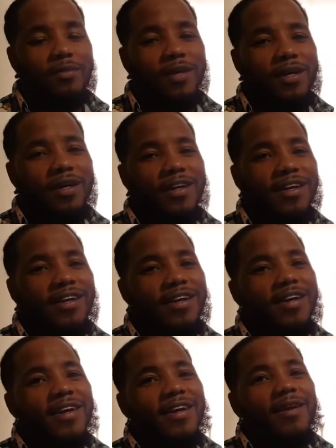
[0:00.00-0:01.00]
man.
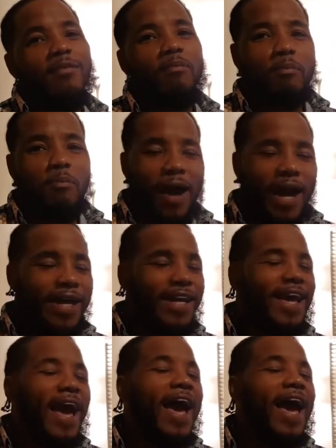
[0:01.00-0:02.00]

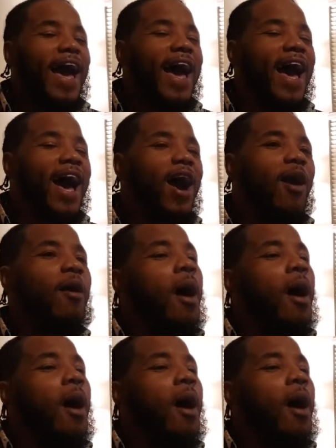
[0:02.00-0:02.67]
Pacquiao!